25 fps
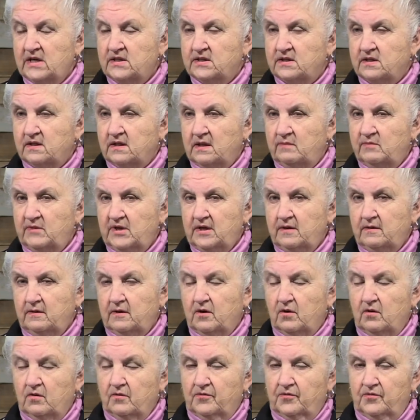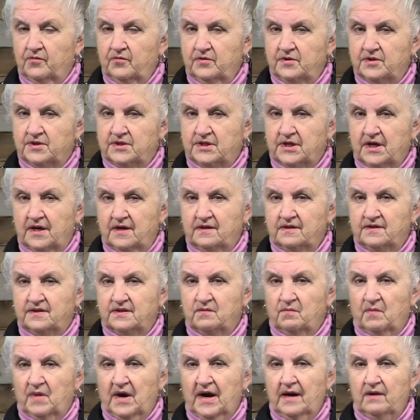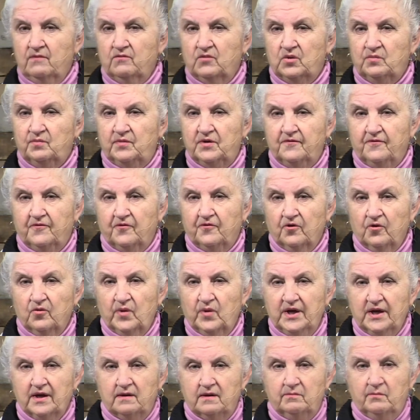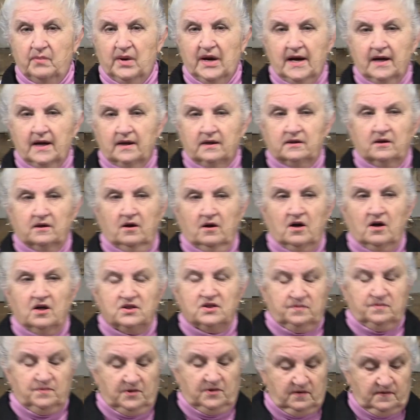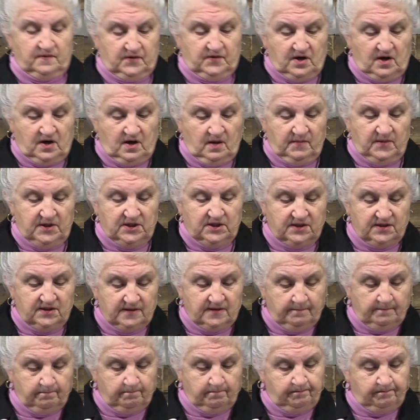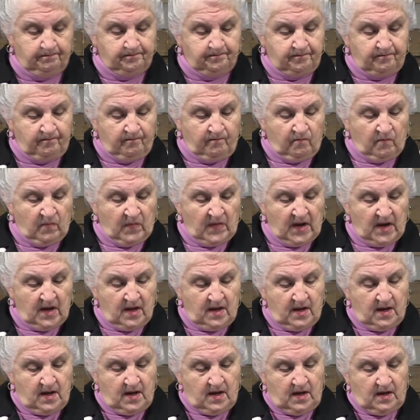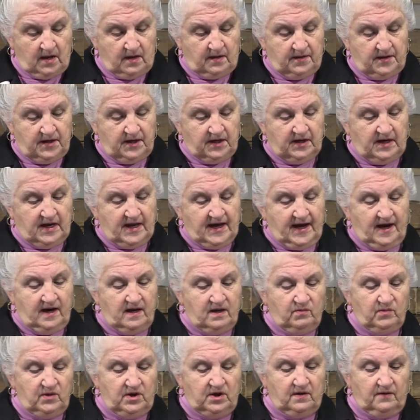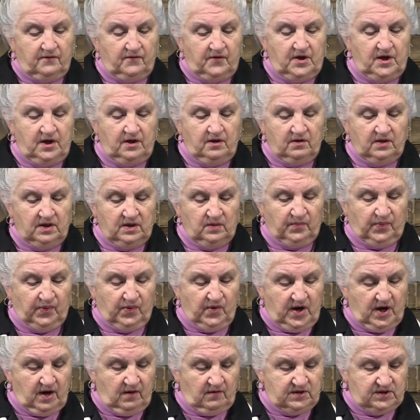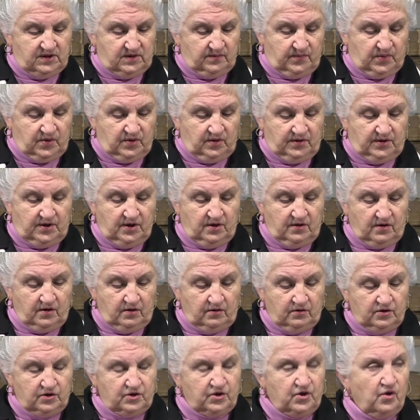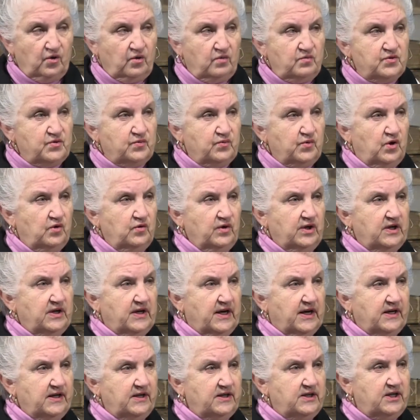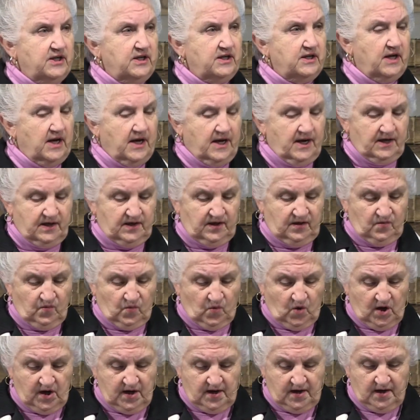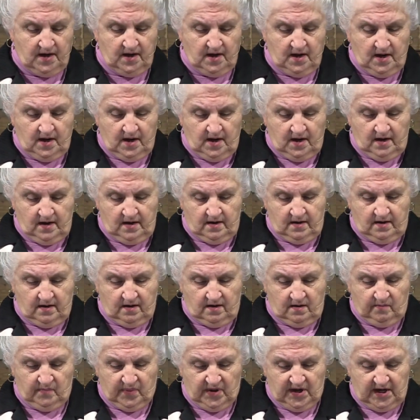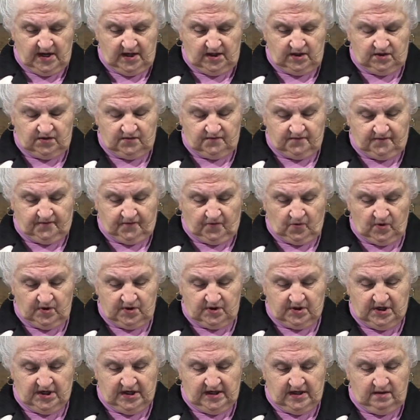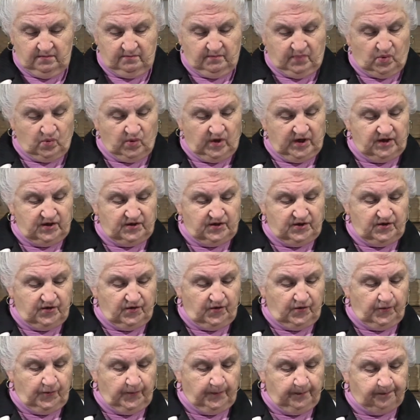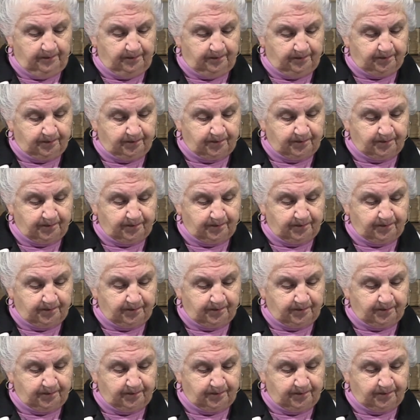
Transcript: So let me go through the Science of Mind one before we unpack the Gospel of Thomas. The Anatomy of Healing Prayer is a book that Ernest Holmes wrote in 1991, and on page 14.2,